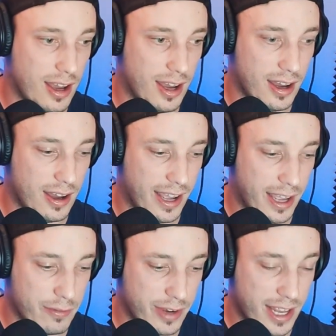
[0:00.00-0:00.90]
I
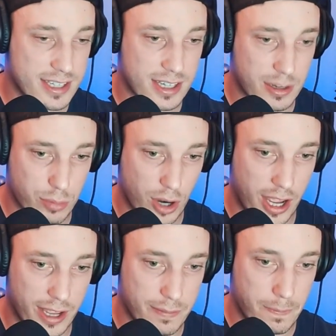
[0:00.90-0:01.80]
had Vanessa and
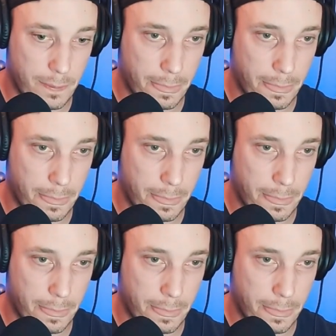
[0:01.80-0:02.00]
Brian.